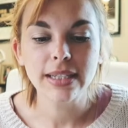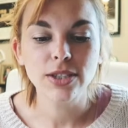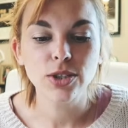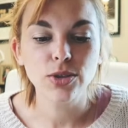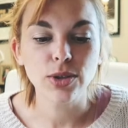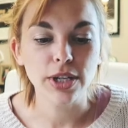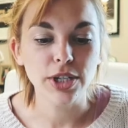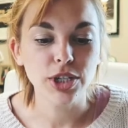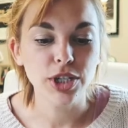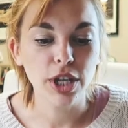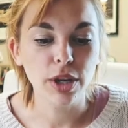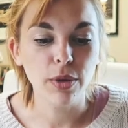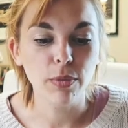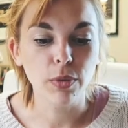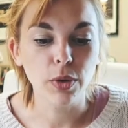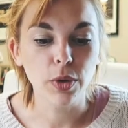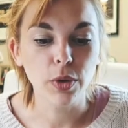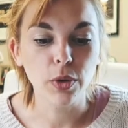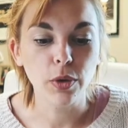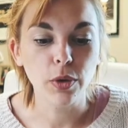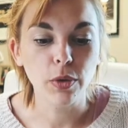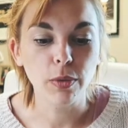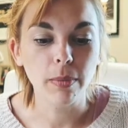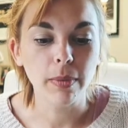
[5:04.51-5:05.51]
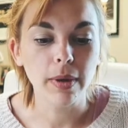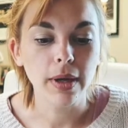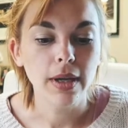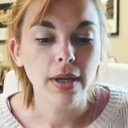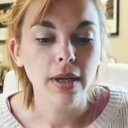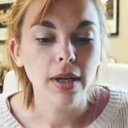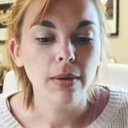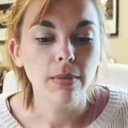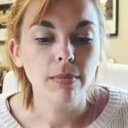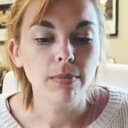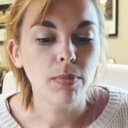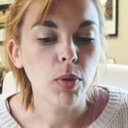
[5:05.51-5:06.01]
stretching room
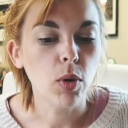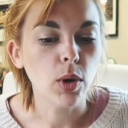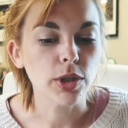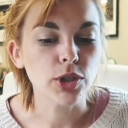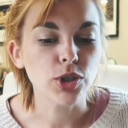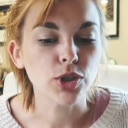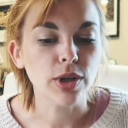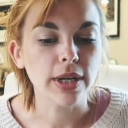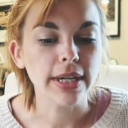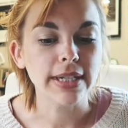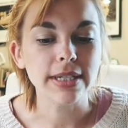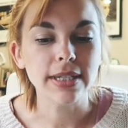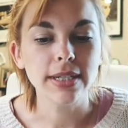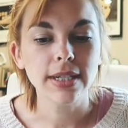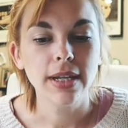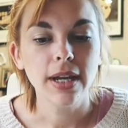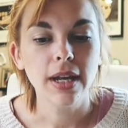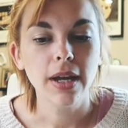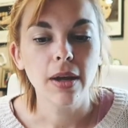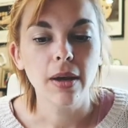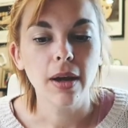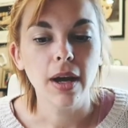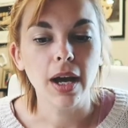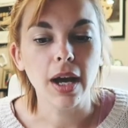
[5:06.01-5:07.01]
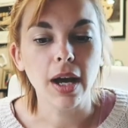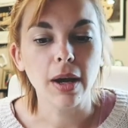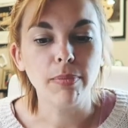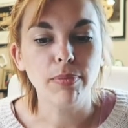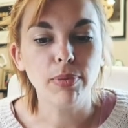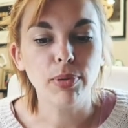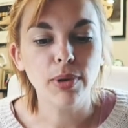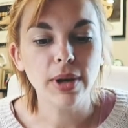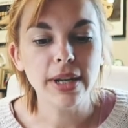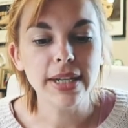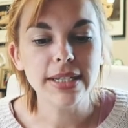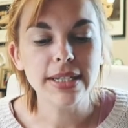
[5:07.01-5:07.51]
portrait
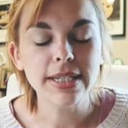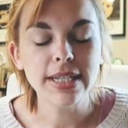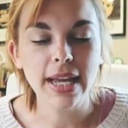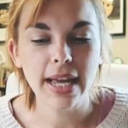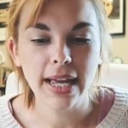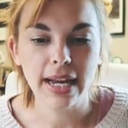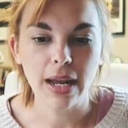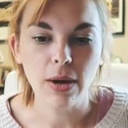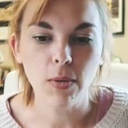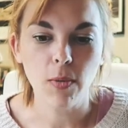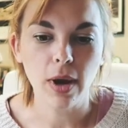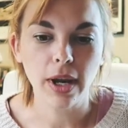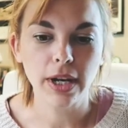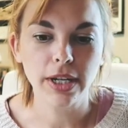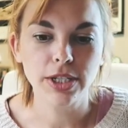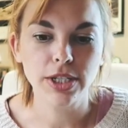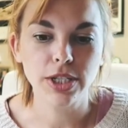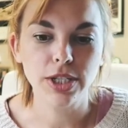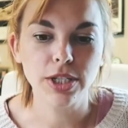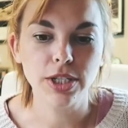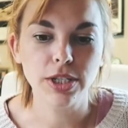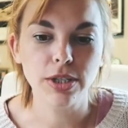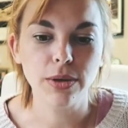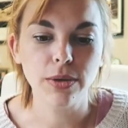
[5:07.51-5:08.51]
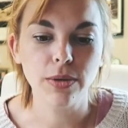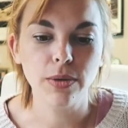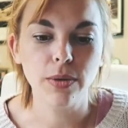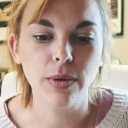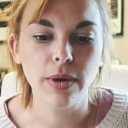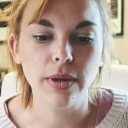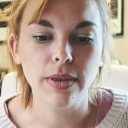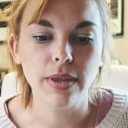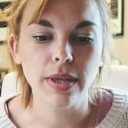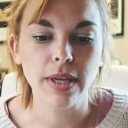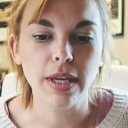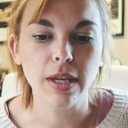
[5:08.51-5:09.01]
print, and I wanted to do
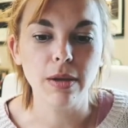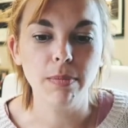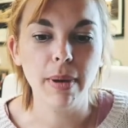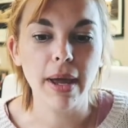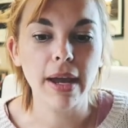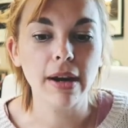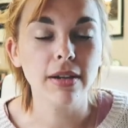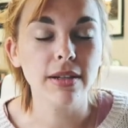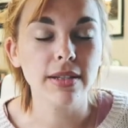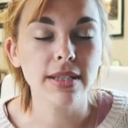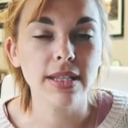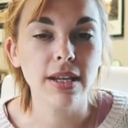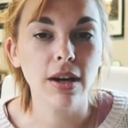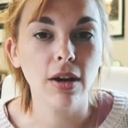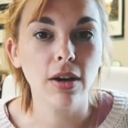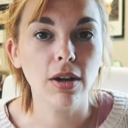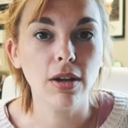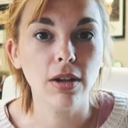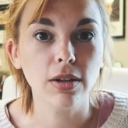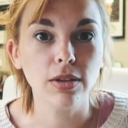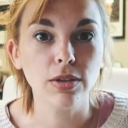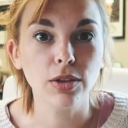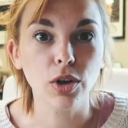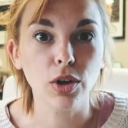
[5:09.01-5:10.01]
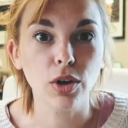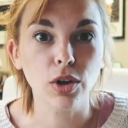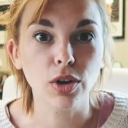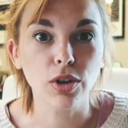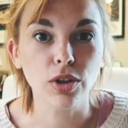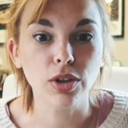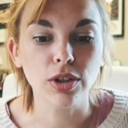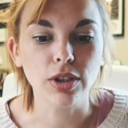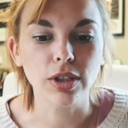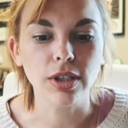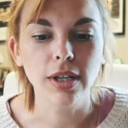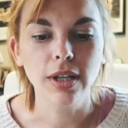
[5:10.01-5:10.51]
the parasol
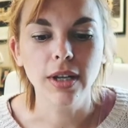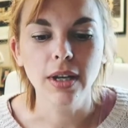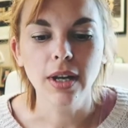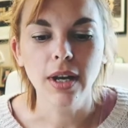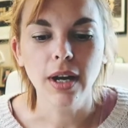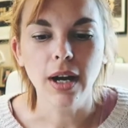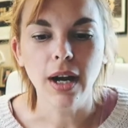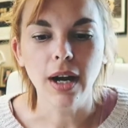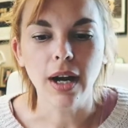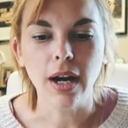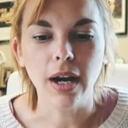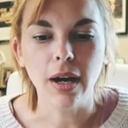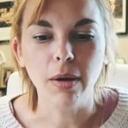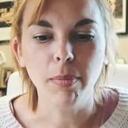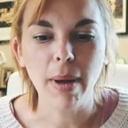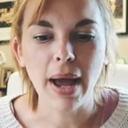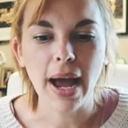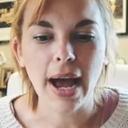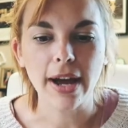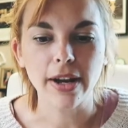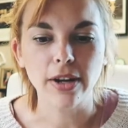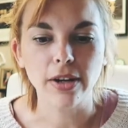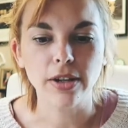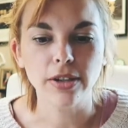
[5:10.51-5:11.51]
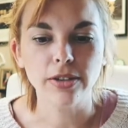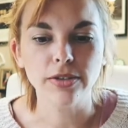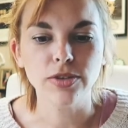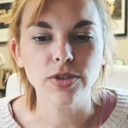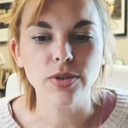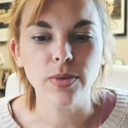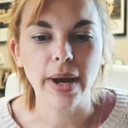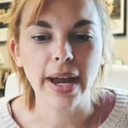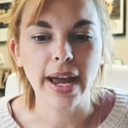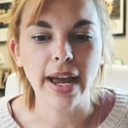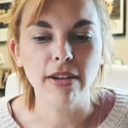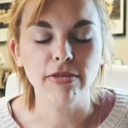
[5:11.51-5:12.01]
girl pattern.
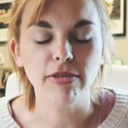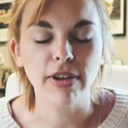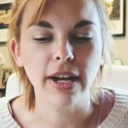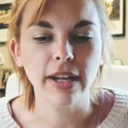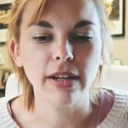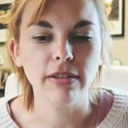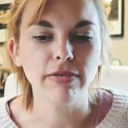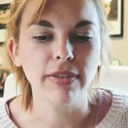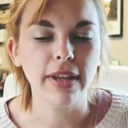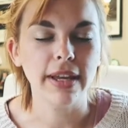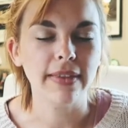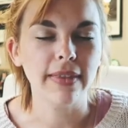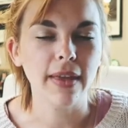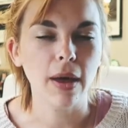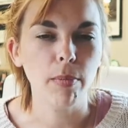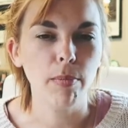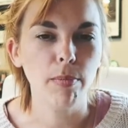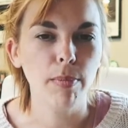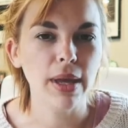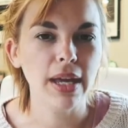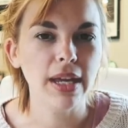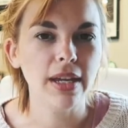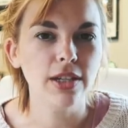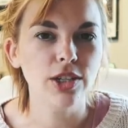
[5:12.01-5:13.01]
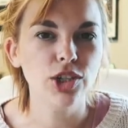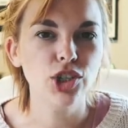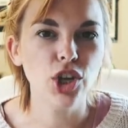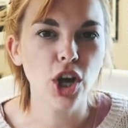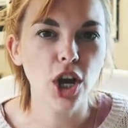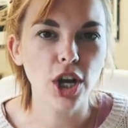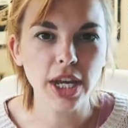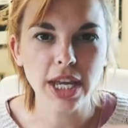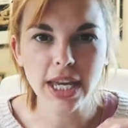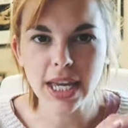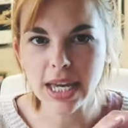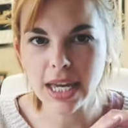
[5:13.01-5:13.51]
So I have kind of like that big
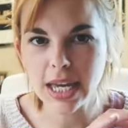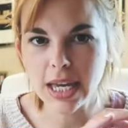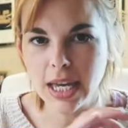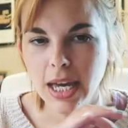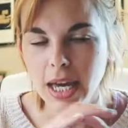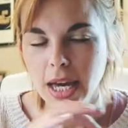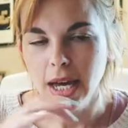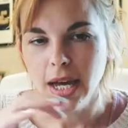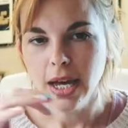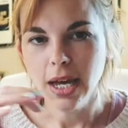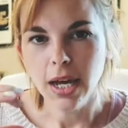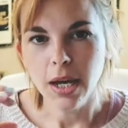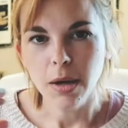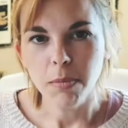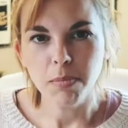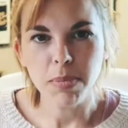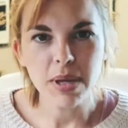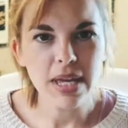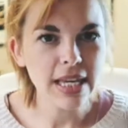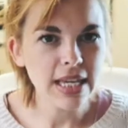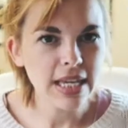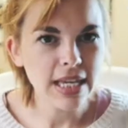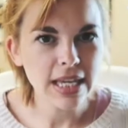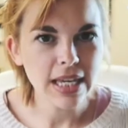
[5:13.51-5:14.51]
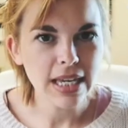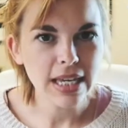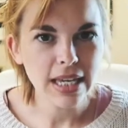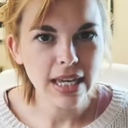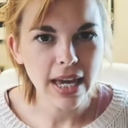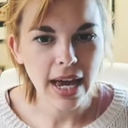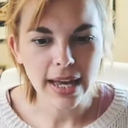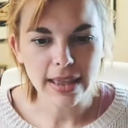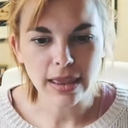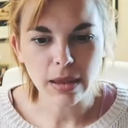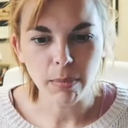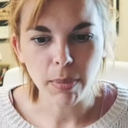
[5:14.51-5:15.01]
chunky pinky
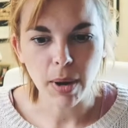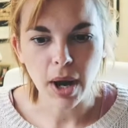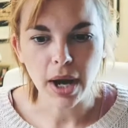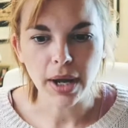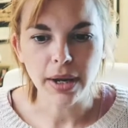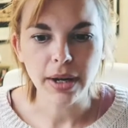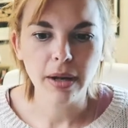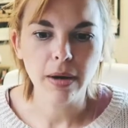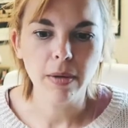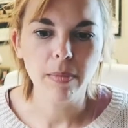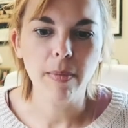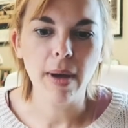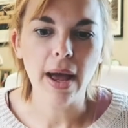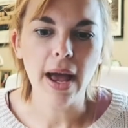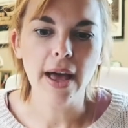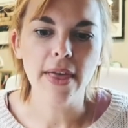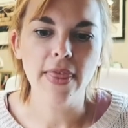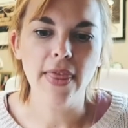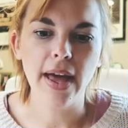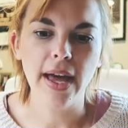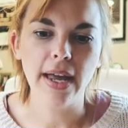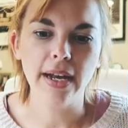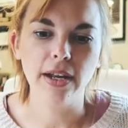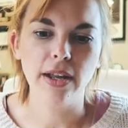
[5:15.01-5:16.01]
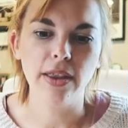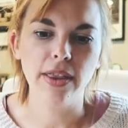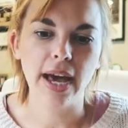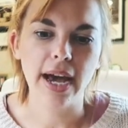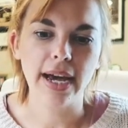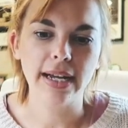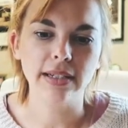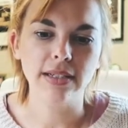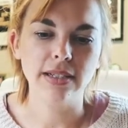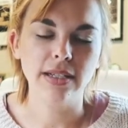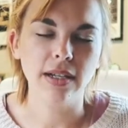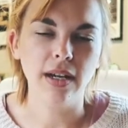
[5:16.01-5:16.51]
at the bottom, and then
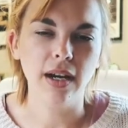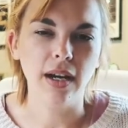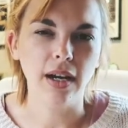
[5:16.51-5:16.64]
that